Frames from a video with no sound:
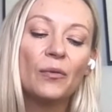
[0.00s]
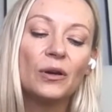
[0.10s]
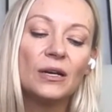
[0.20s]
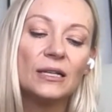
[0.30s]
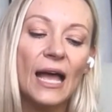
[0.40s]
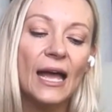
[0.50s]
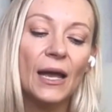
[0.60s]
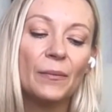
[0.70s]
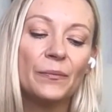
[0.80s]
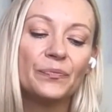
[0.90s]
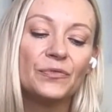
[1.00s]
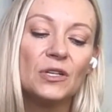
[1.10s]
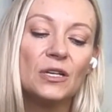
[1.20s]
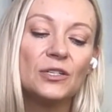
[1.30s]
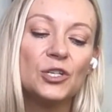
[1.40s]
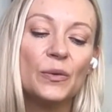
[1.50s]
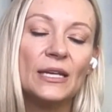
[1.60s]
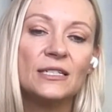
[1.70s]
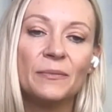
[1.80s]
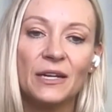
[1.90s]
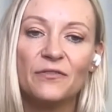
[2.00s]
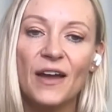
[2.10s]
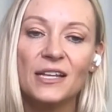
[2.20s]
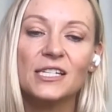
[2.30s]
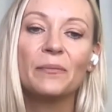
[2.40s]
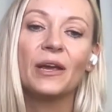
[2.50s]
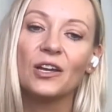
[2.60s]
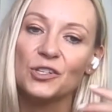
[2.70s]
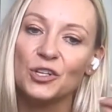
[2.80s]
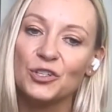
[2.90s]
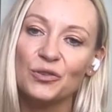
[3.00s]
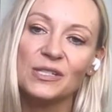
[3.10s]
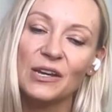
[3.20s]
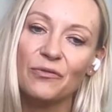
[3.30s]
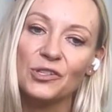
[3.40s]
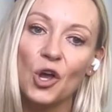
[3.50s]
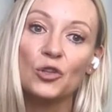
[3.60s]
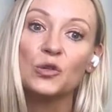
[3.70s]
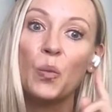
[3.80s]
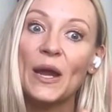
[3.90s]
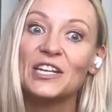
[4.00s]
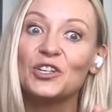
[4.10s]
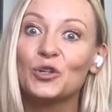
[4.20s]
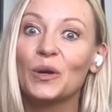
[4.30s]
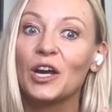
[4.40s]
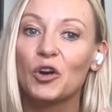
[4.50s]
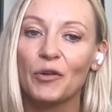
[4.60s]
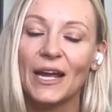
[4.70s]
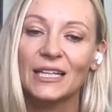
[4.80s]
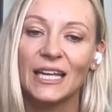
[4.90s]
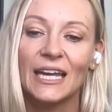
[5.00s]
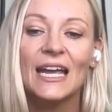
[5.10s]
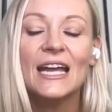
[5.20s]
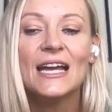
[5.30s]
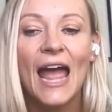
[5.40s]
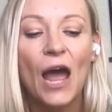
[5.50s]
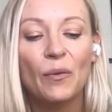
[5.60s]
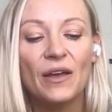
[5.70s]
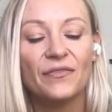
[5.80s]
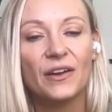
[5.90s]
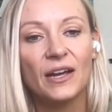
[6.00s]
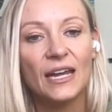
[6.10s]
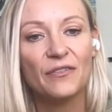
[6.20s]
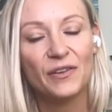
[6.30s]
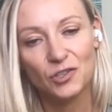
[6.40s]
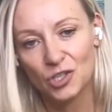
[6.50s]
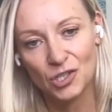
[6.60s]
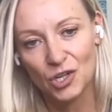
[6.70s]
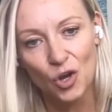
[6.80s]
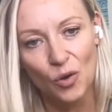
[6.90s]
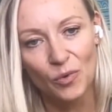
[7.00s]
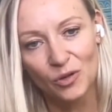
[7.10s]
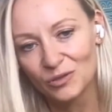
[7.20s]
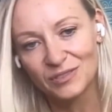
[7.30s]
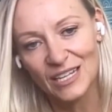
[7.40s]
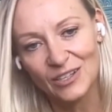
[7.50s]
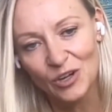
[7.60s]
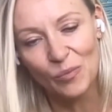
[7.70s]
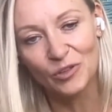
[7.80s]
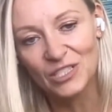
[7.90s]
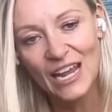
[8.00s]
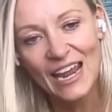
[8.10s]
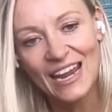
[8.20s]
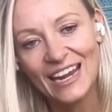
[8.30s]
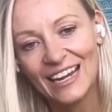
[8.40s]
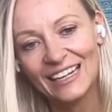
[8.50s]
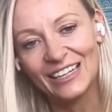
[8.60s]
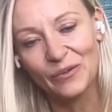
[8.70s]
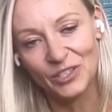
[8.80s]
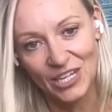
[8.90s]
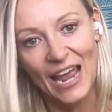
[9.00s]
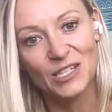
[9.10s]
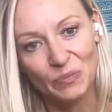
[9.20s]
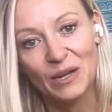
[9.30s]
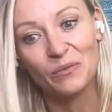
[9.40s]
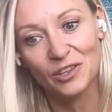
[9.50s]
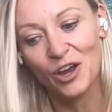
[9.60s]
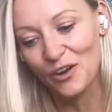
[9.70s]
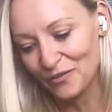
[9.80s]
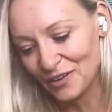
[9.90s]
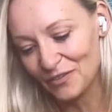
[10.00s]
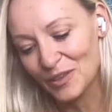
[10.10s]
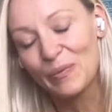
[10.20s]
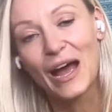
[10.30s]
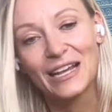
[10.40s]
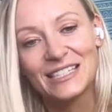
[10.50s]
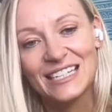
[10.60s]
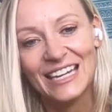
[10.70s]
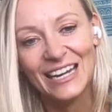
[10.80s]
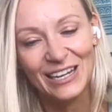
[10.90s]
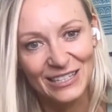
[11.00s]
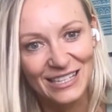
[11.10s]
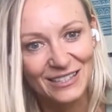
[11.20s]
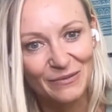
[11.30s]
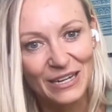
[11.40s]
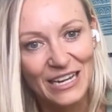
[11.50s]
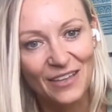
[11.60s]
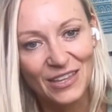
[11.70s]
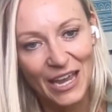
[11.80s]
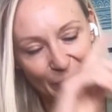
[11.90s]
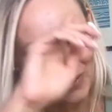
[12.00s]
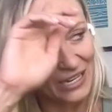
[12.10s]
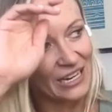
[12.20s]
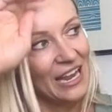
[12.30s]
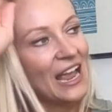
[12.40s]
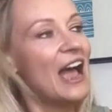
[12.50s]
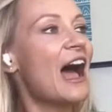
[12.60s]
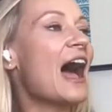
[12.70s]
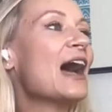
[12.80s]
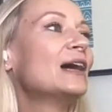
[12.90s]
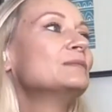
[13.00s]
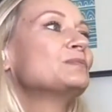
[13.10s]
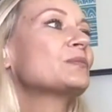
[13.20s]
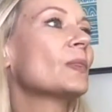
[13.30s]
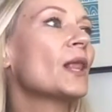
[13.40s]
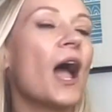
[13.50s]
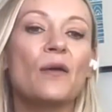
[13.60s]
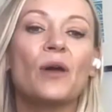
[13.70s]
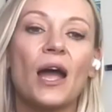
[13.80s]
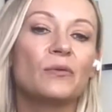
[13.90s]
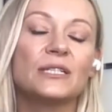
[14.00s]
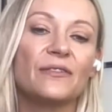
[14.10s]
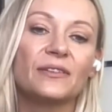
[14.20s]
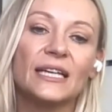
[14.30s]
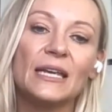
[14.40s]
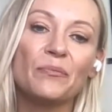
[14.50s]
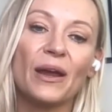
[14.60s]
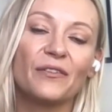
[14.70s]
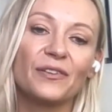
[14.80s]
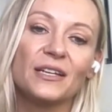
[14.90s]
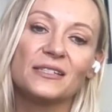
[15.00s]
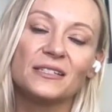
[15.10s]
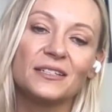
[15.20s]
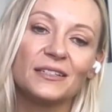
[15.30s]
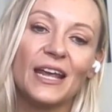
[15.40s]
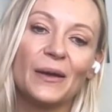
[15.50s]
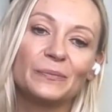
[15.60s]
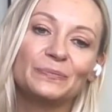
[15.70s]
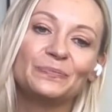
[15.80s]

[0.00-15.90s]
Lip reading: will do intermittent fasting because you do see results when you do it correctly. However, if it's just a normal day, which has been with COVID for the past year because there's been nothing happening, I would definitely eat breakfast. Yeah.